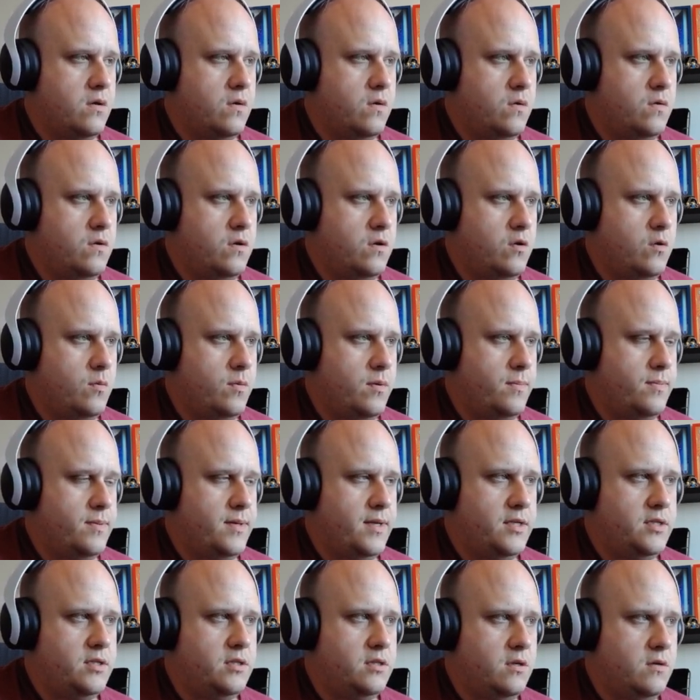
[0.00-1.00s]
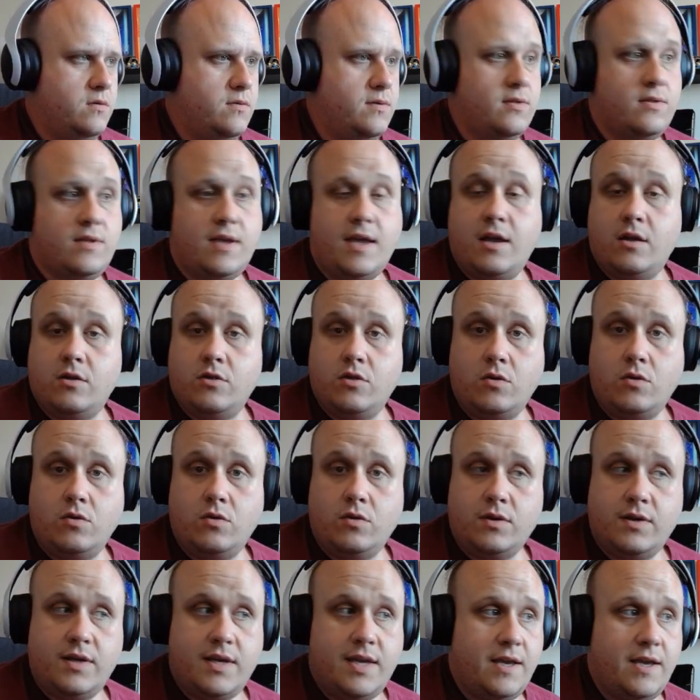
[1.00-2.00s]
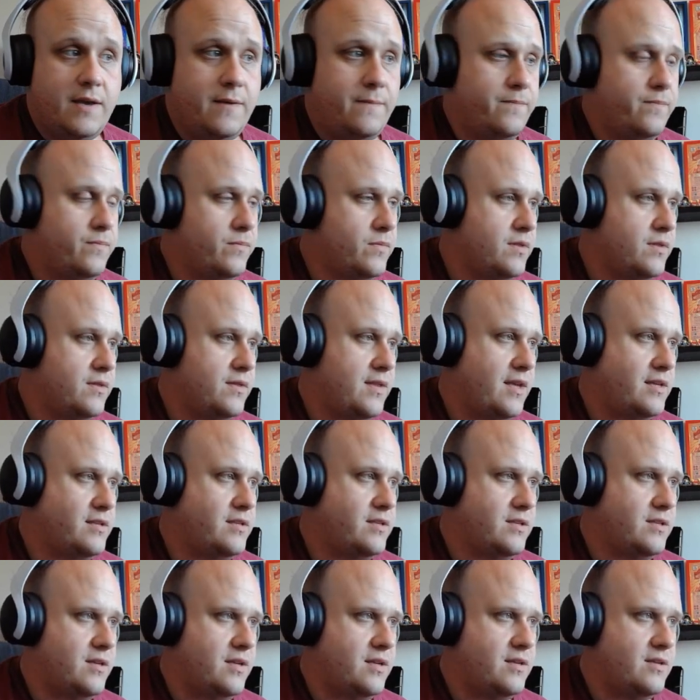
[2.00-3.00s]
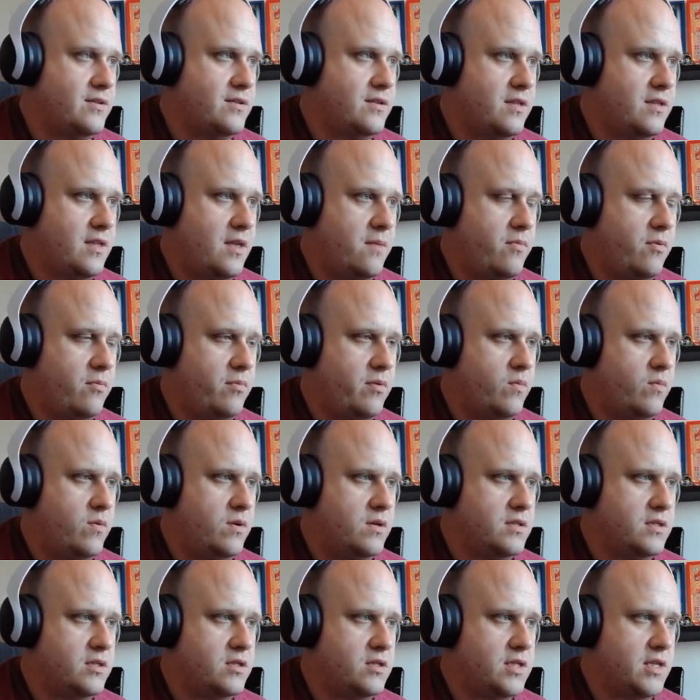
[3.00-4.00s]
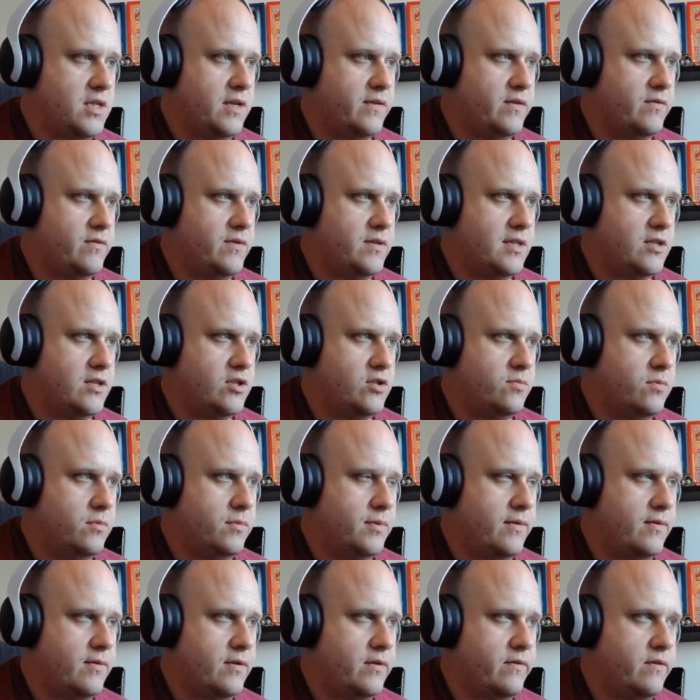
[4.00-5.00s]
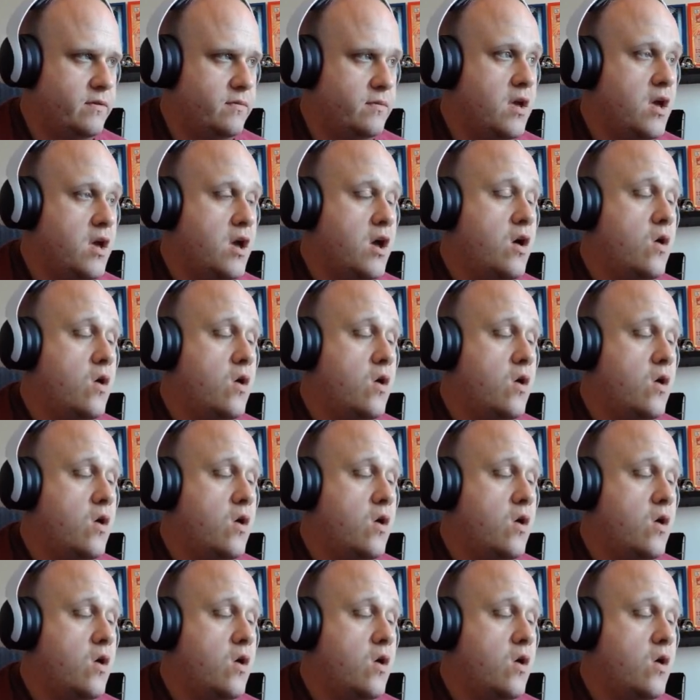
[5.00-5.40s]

Although you'll be pleased to know that they are no longer here. They decided that they probably were such a safety risk, they should probably get rid of them.